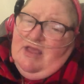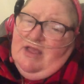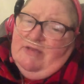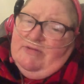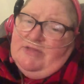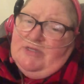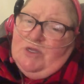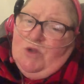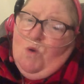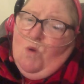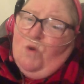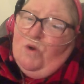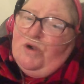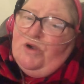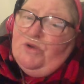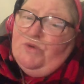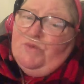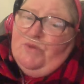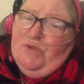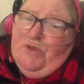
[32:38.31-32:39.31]
It was a
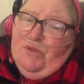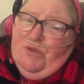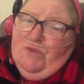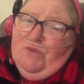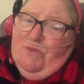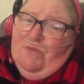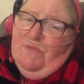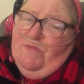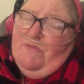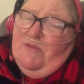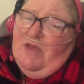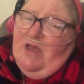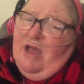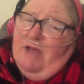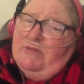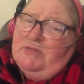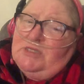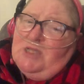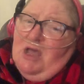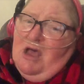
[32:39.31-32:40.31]
corner room.
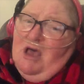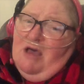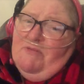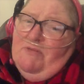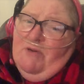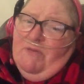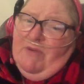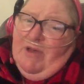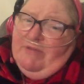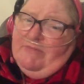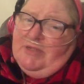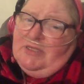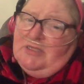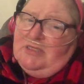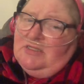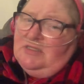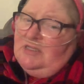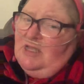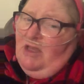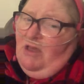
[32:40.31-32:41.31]
I was off all by
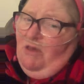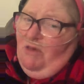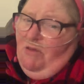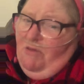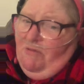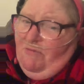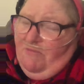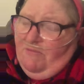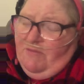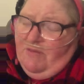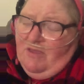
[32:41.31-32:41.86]
myself.